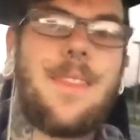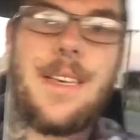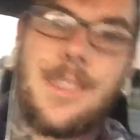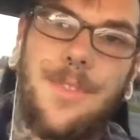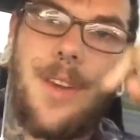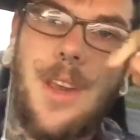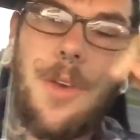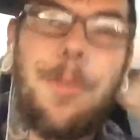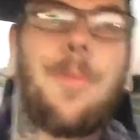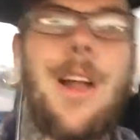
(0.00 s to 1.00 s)
this video
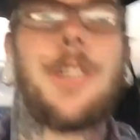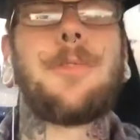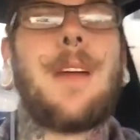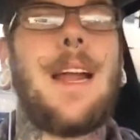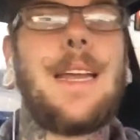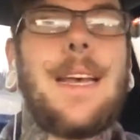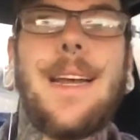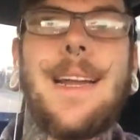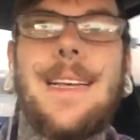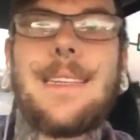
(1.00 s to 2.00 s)
you're watching right
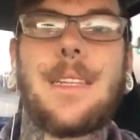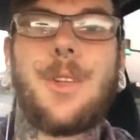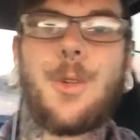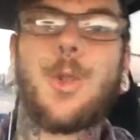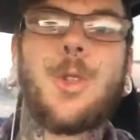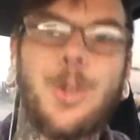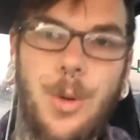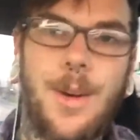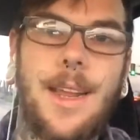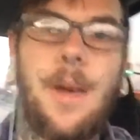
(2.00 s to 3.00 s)
here is a little
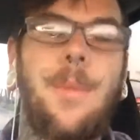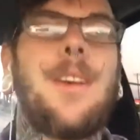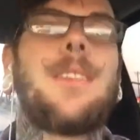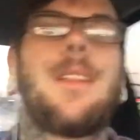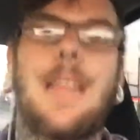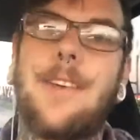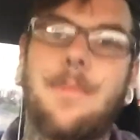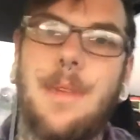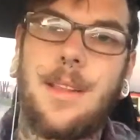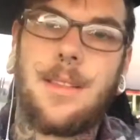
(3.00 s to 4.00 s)
short. It was 11
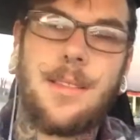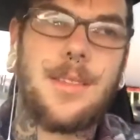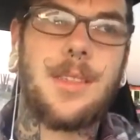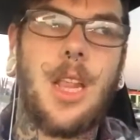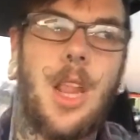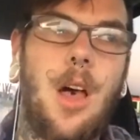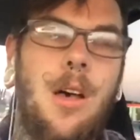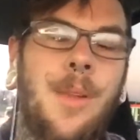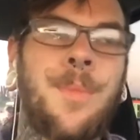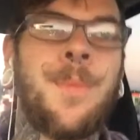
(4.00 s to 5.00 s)
minutes
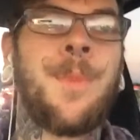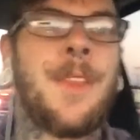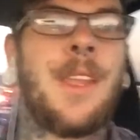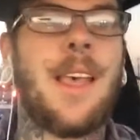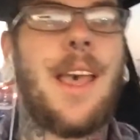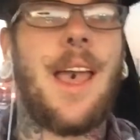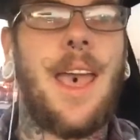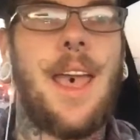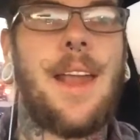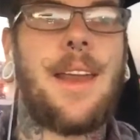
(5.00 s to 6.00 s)
long,
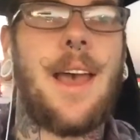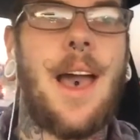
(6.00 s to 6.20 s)
and